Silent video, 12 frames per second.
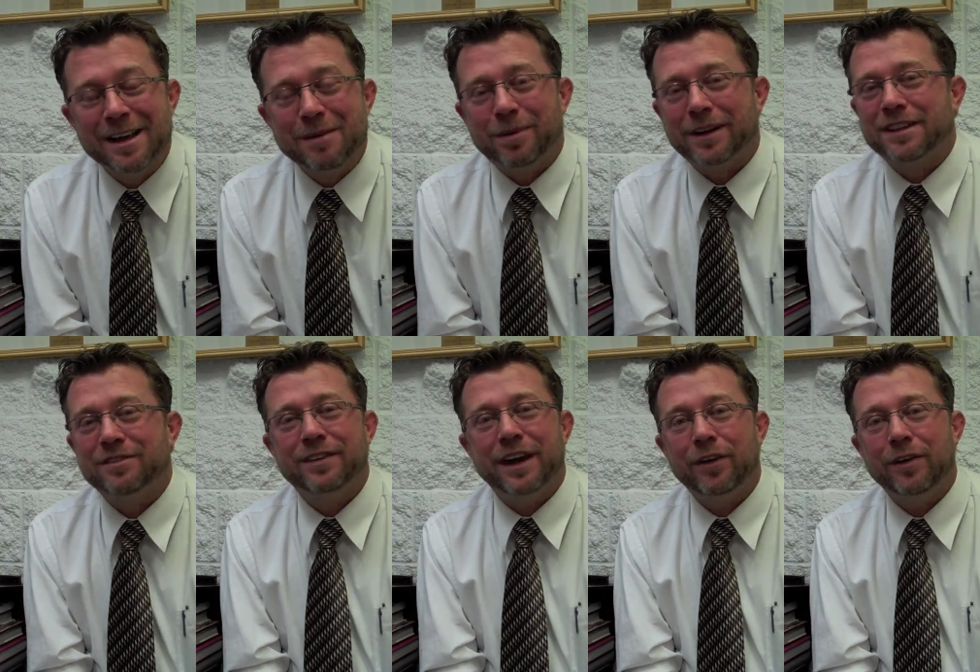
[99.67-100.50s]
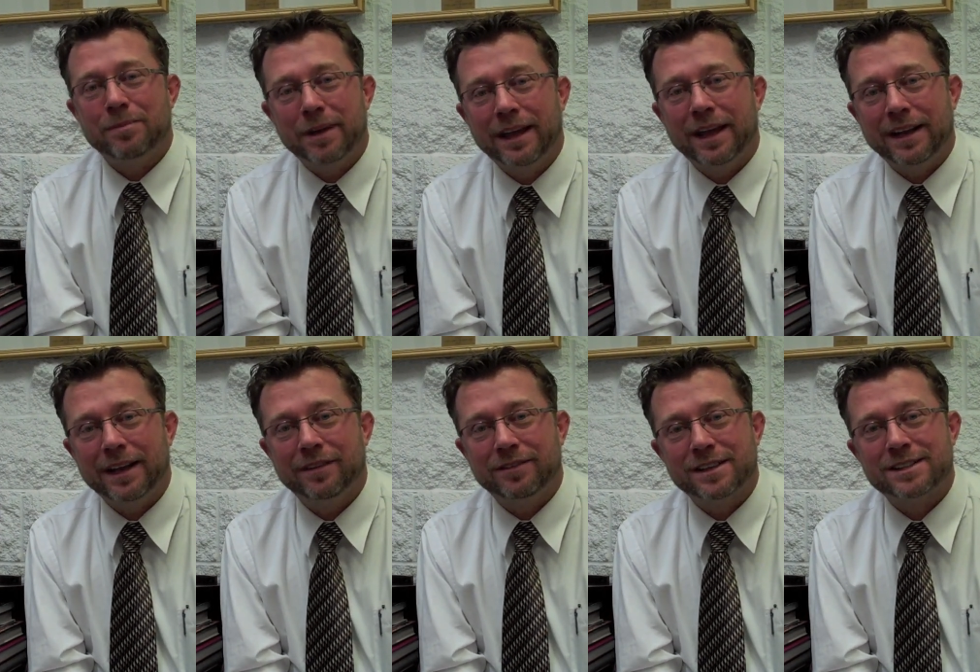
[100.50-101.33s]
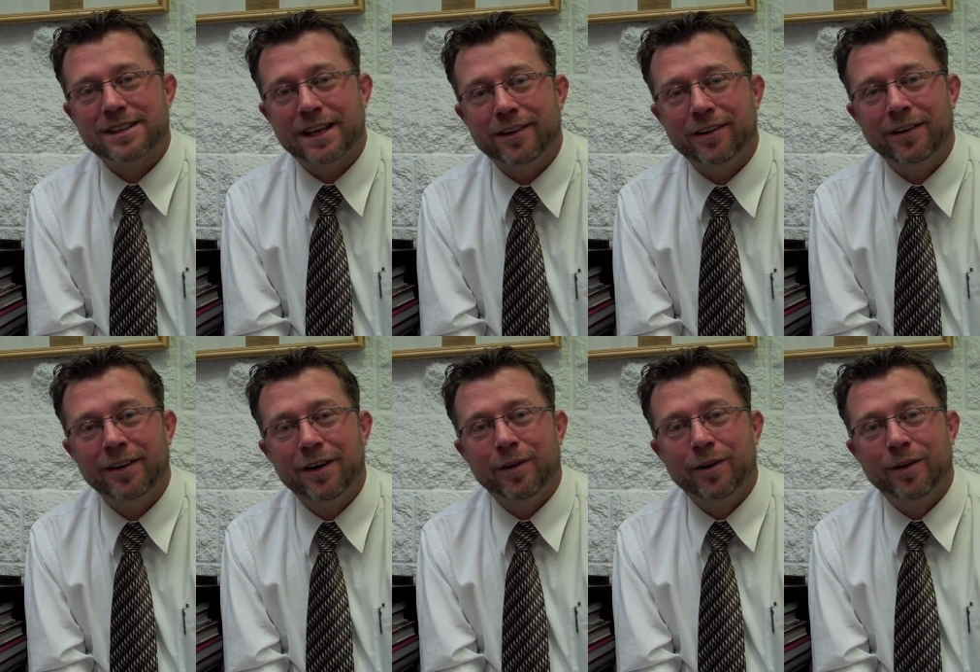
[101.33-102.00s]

But at the very beginning of the Seder,